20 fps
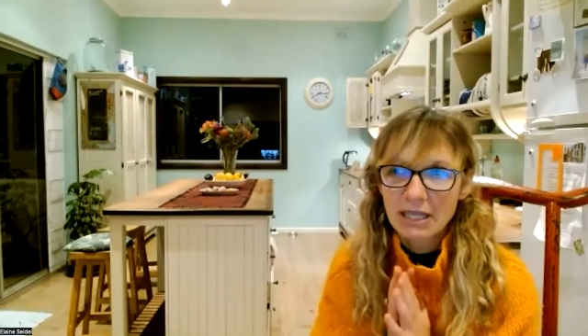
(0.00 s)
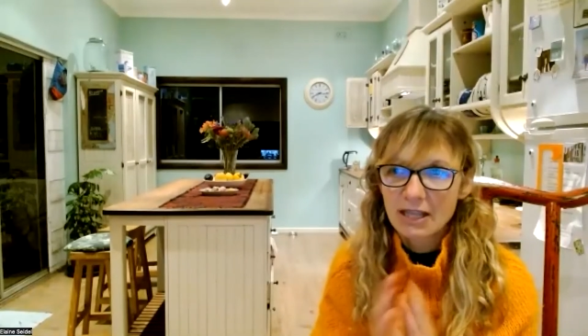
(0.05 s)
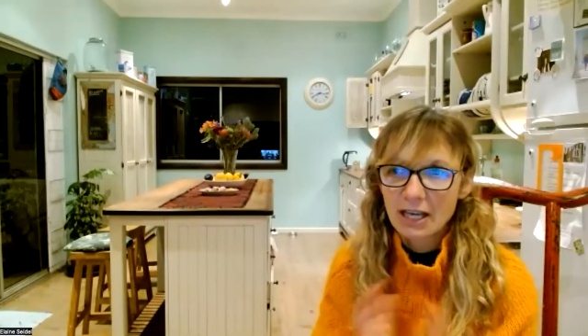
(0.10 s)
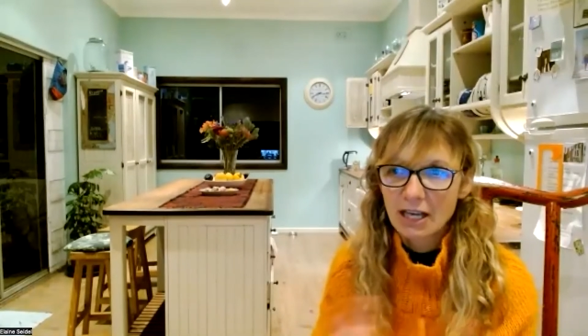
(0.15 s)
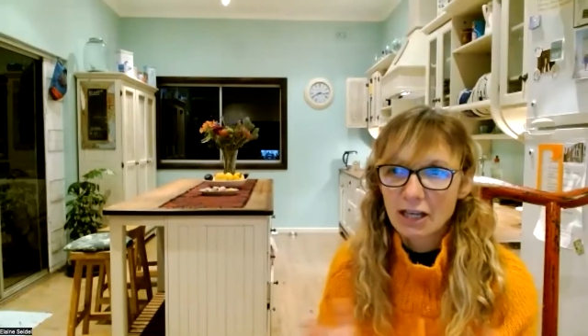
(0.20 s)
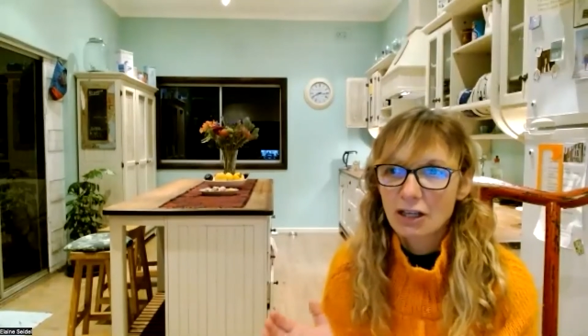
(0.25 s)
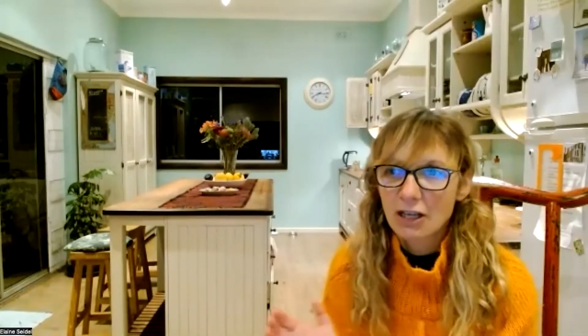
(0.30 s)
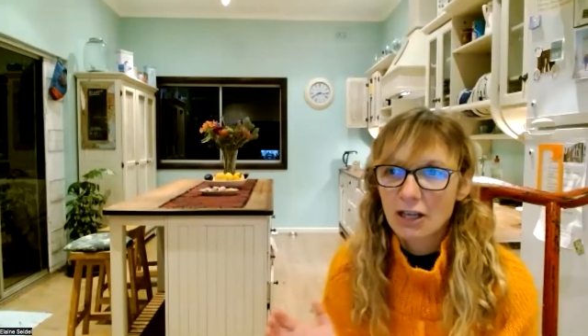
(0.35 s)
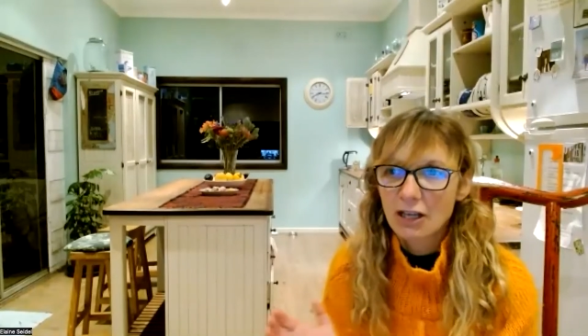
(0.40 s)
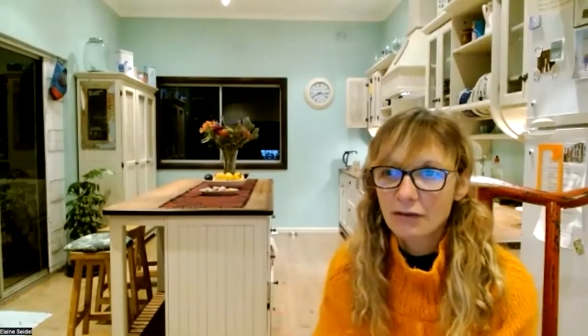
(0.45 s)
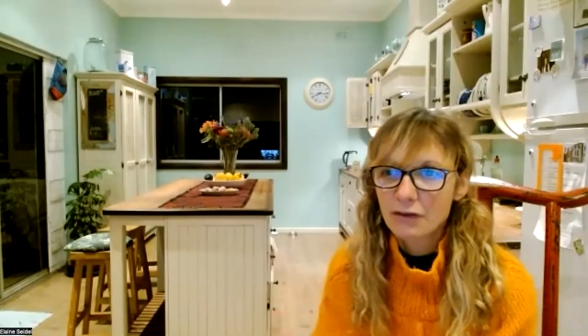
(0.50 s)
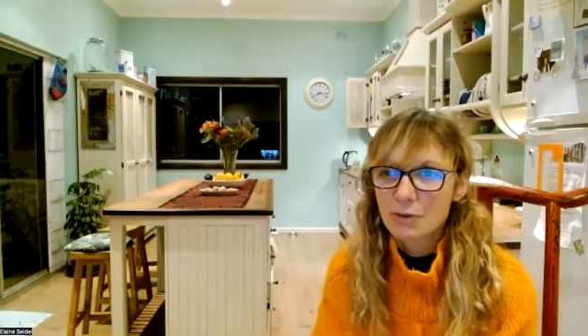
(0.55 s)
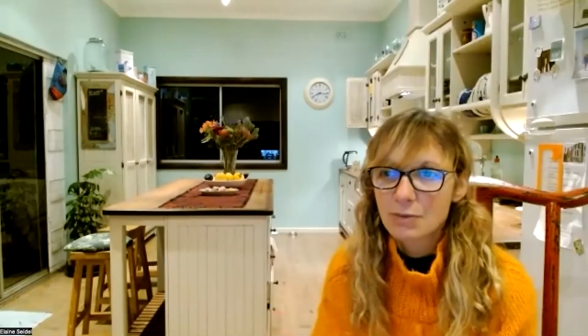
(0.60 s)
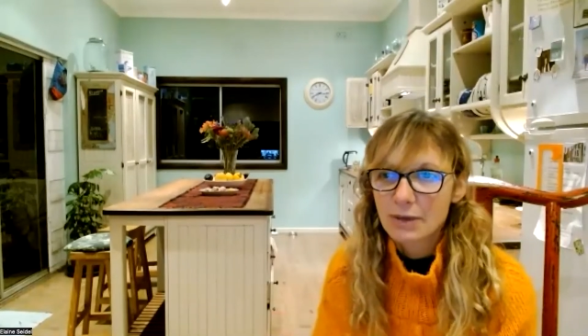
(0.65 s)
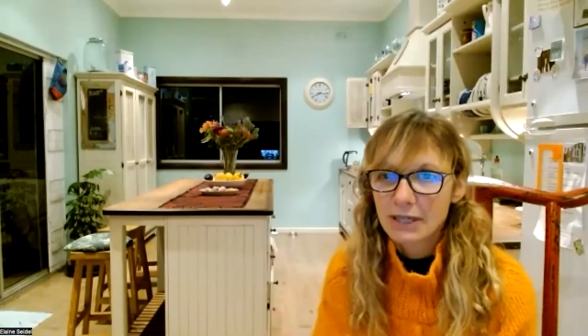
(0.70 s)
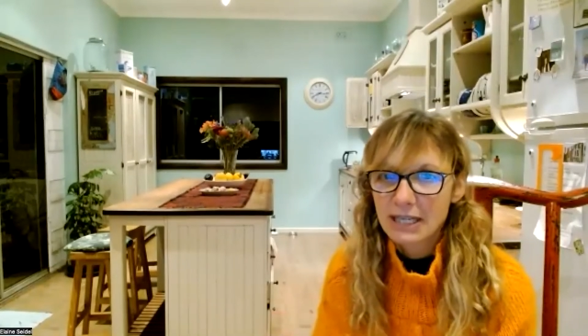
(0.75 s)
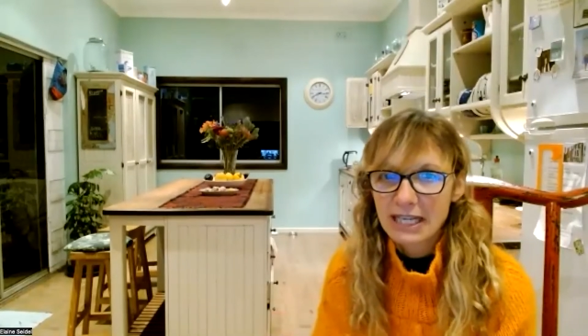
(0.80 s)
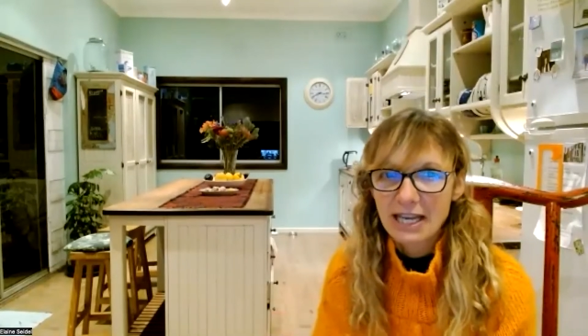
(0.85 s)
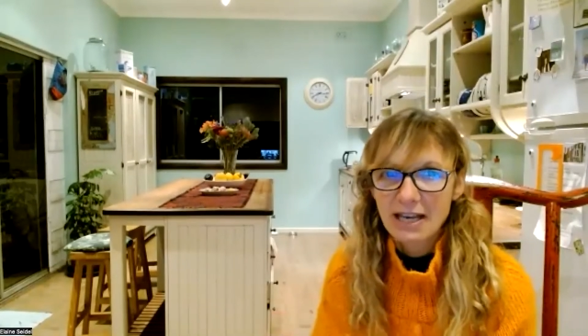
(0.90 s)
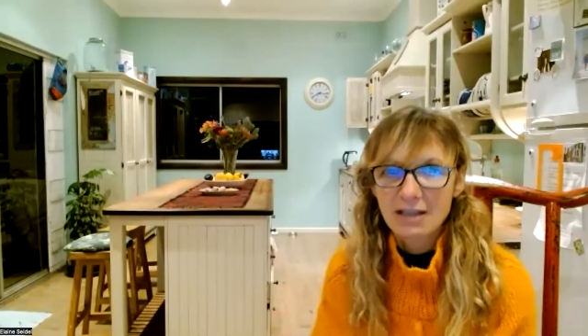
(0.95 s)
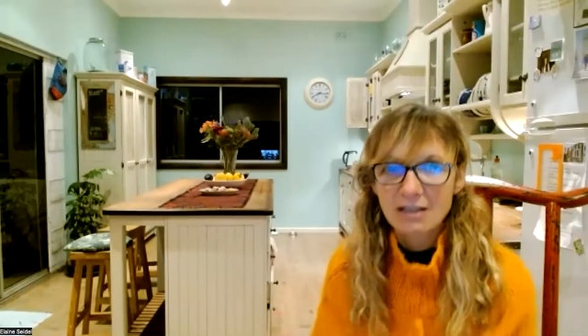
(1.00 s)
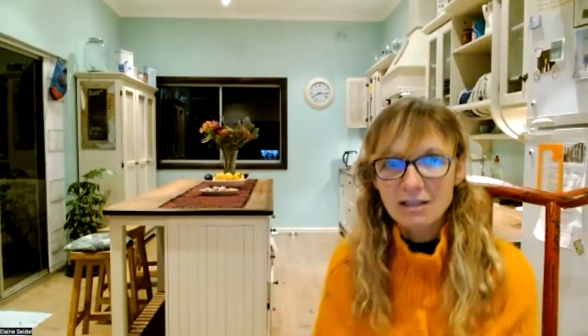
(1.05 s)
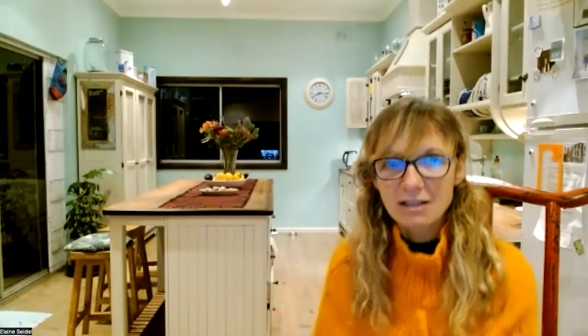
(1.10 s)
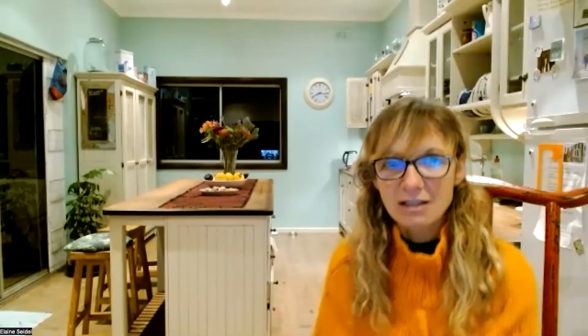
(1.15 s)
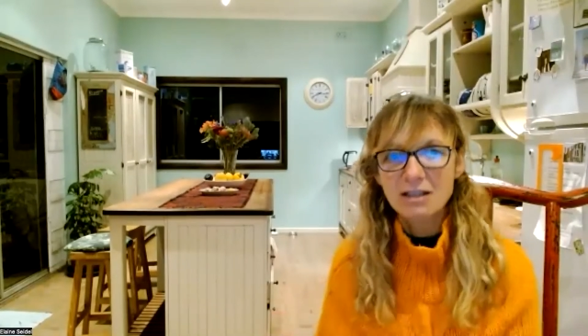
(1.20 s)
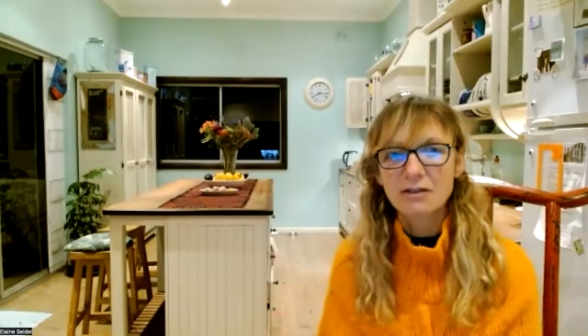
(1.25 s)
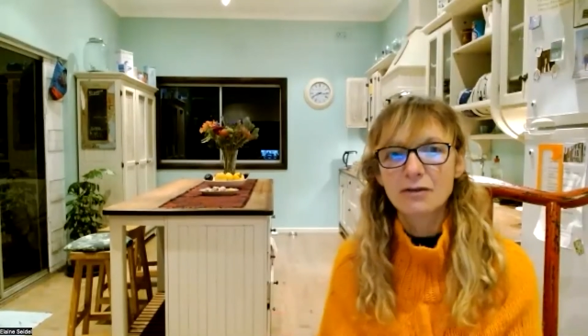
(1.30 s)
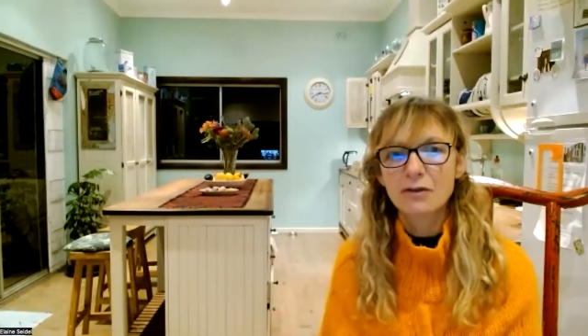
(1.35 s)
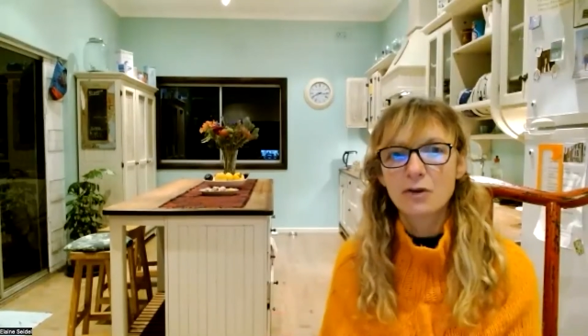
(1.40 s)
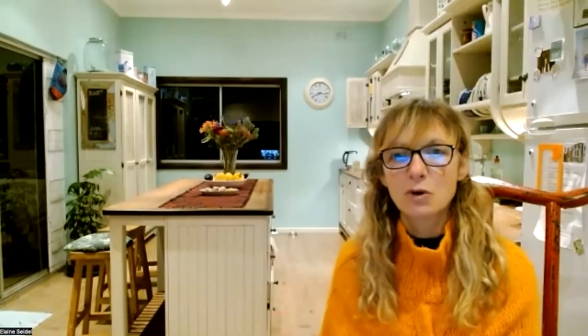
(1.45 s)
Thank you everybody
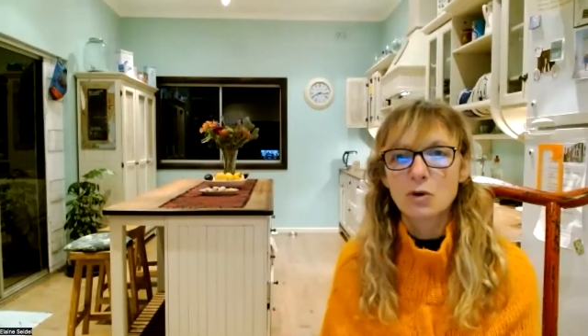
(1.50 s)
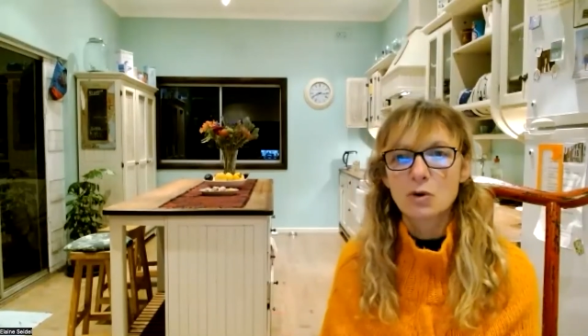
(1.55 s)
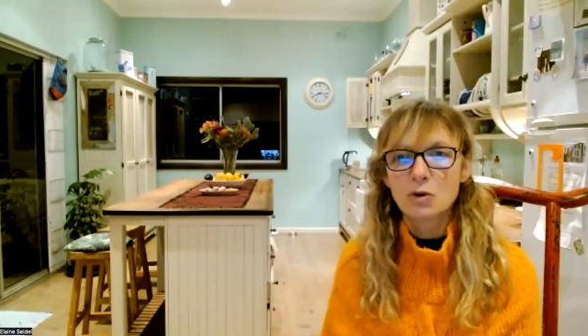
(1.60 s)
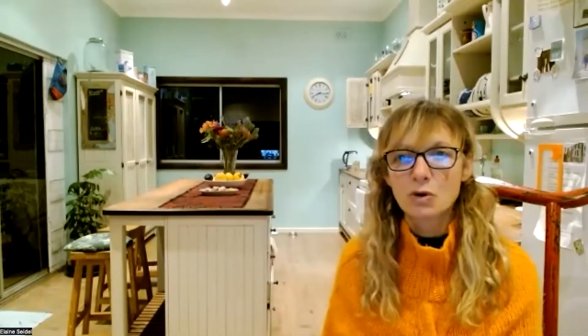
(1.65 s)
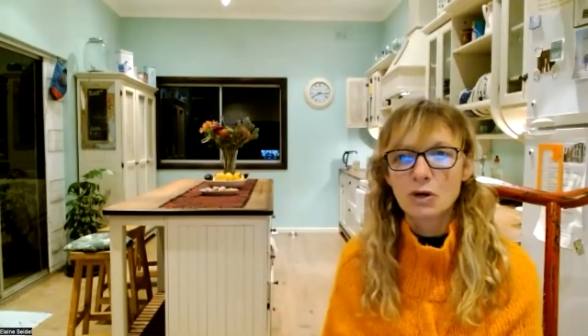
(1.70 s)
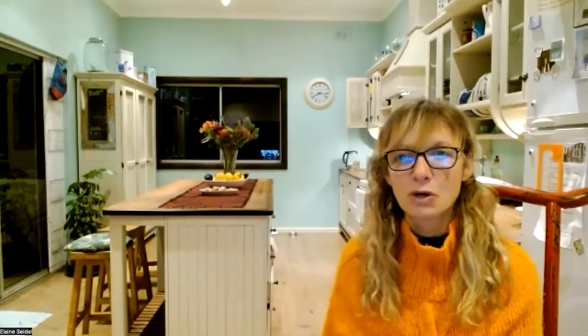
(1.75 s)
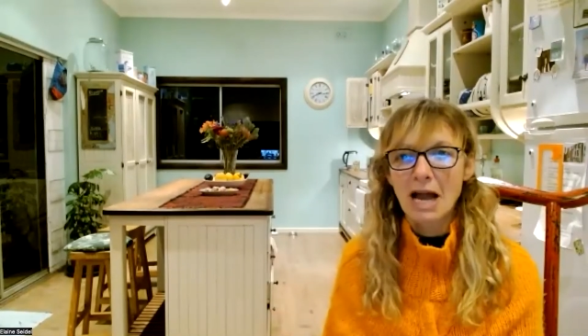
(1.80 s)
else for